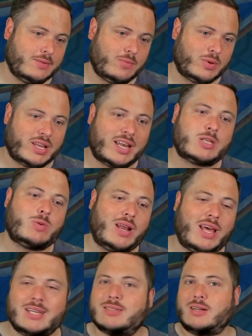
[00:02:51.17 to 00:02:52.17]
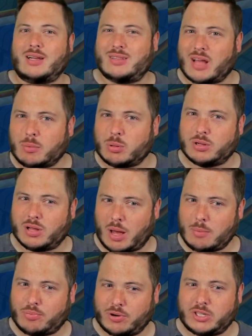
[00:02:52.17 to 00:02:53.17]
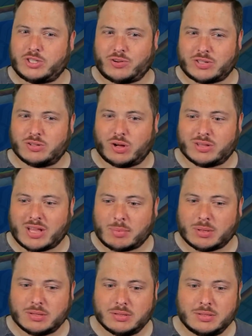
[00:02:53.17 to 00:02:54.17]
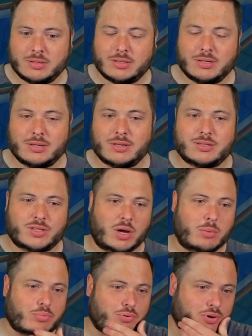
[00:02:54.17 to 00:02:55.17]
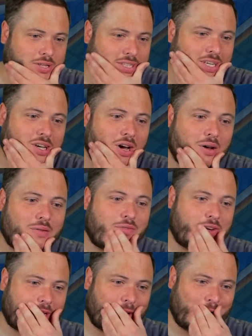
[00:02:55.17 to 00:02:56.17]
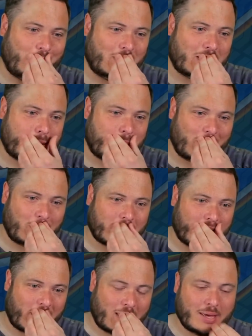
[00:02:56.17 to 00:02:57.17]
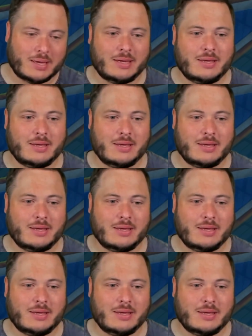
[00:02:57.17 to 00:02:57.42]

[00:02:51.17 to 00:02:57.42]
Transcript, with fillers: Well, the next one isn't a double. I'm pretty sure it's not a double. So I'm pretty confident we're going to be okay.